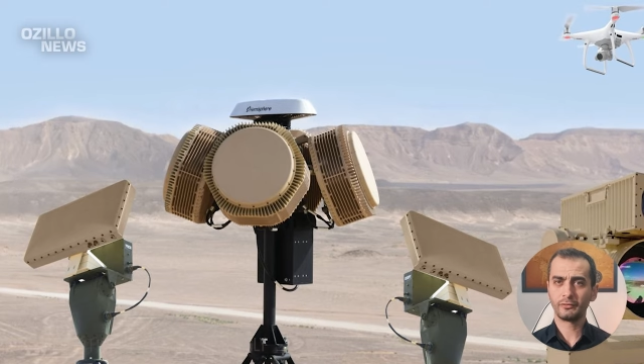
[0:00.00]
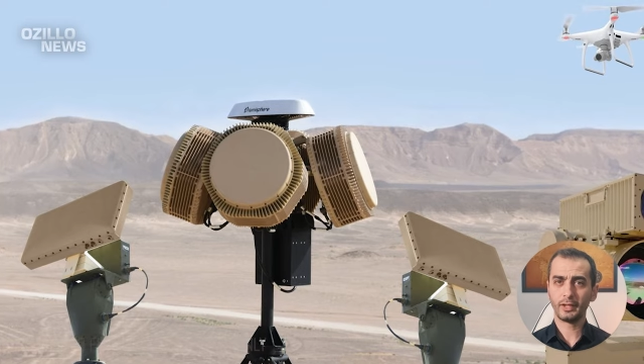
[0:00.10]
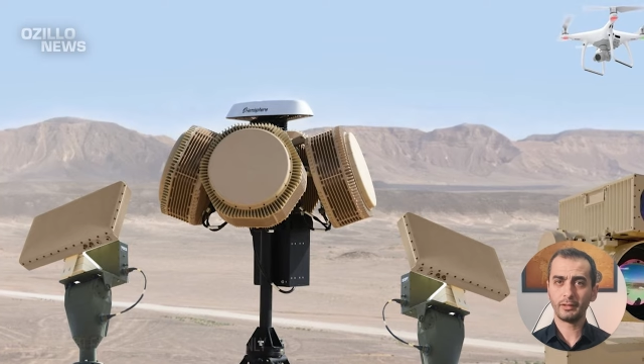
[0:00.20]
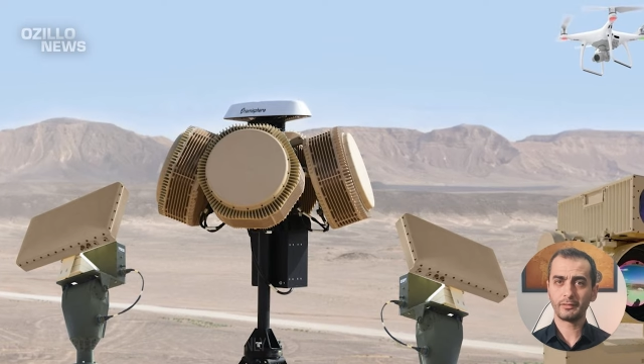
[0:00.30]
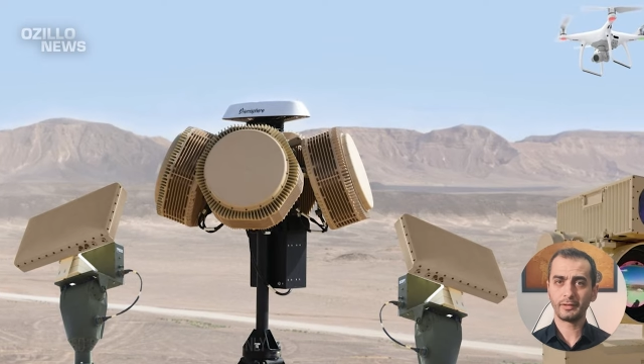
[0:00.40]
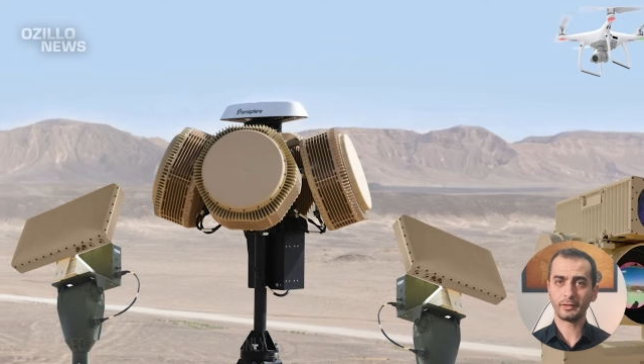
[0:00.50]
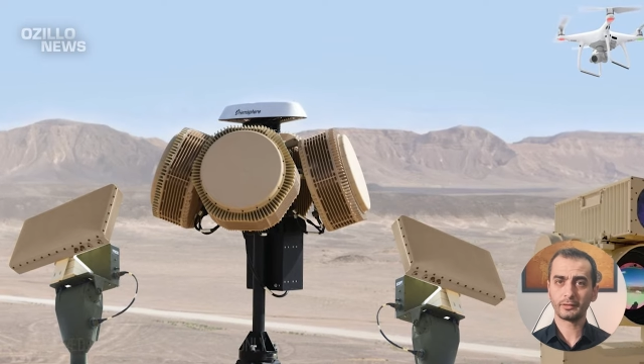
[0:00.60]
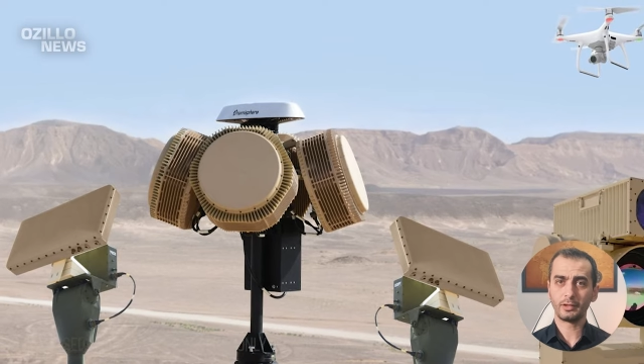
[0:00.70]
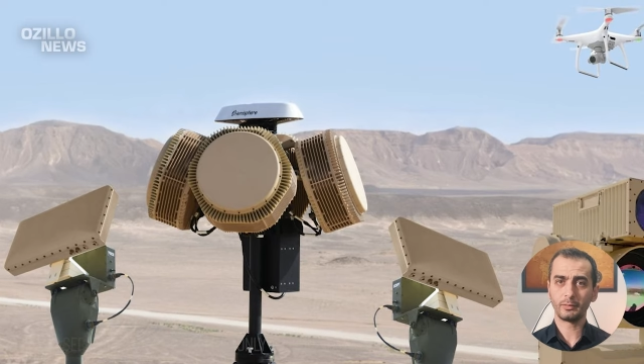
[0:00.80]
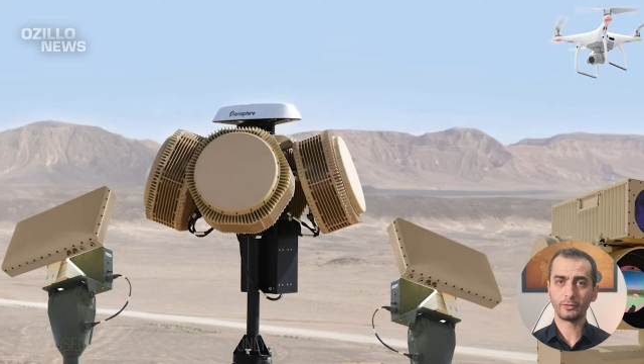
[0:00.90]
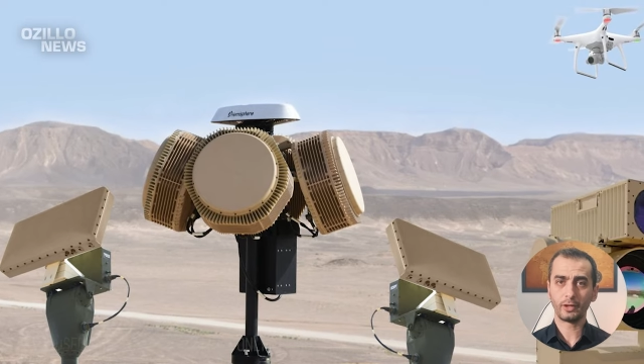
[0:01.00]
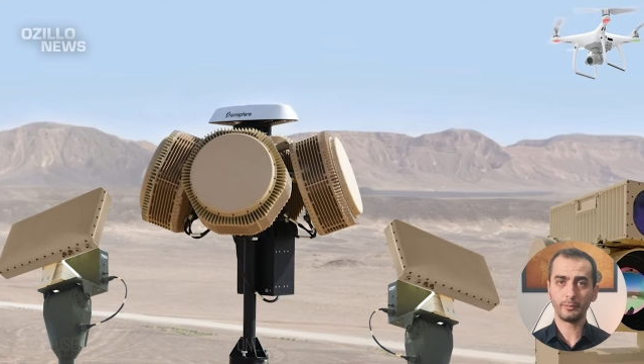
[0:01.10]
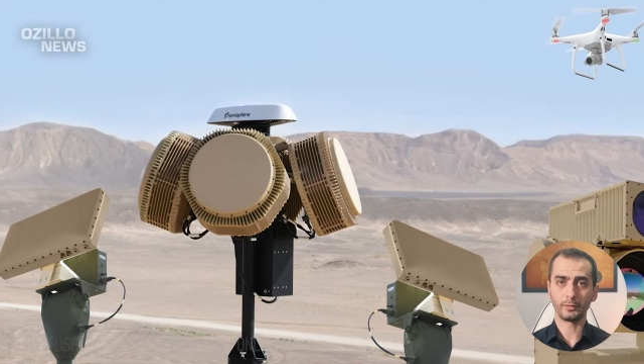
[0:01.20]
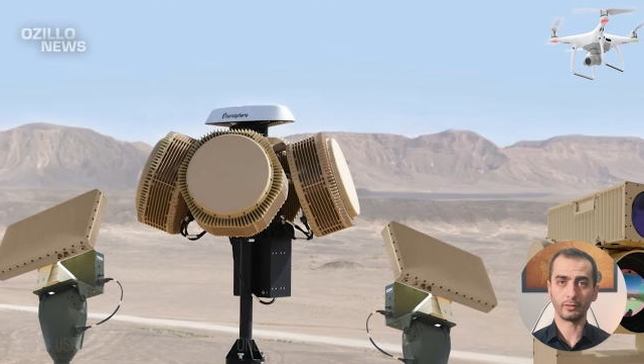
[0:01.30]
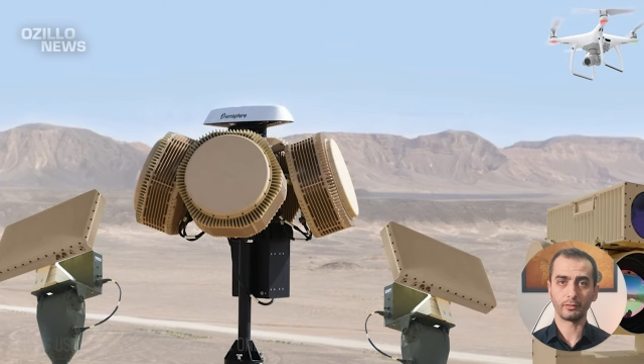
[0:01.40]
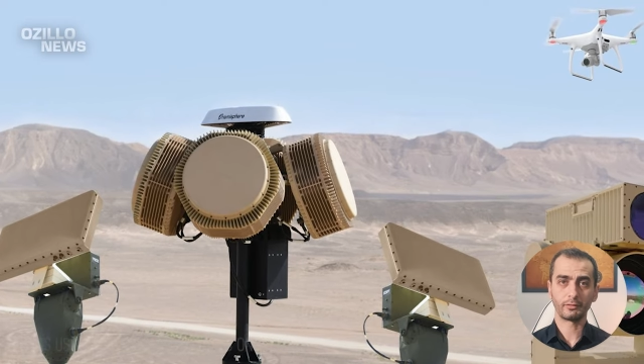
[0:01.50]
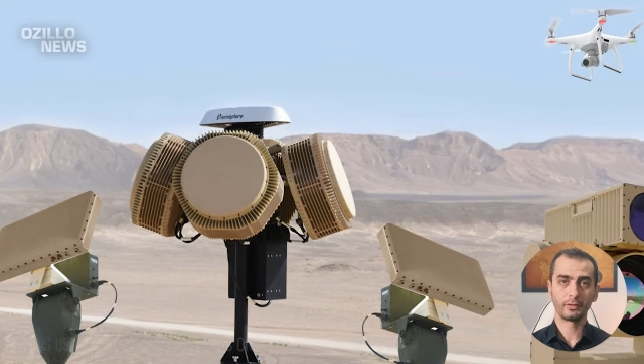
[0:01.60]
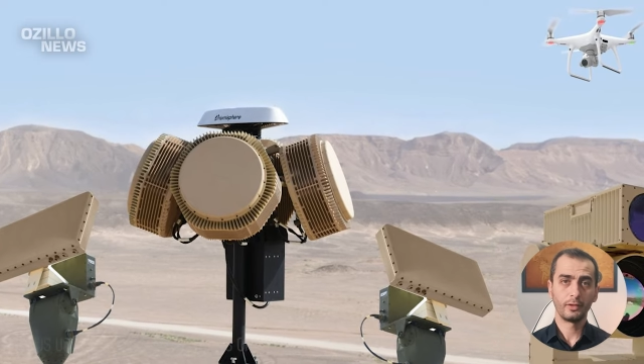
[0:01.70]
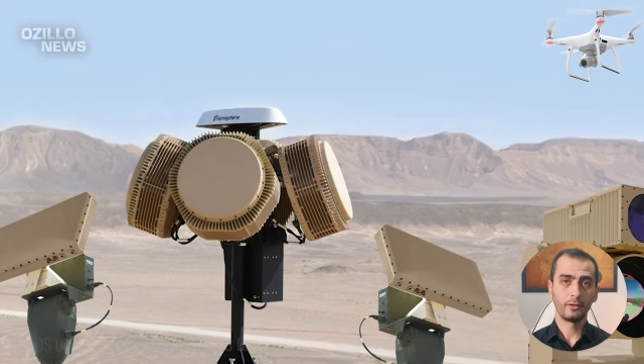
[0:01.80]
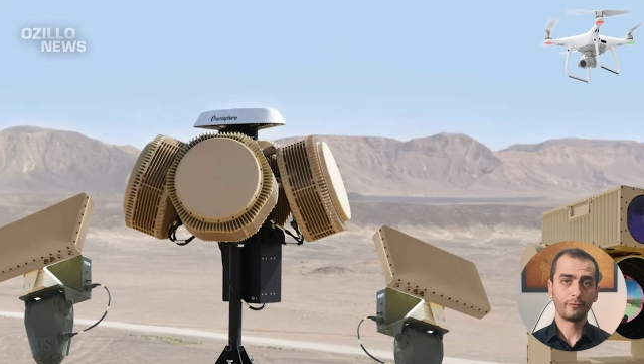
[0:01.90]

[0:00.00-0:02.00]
12 SatCom terminals,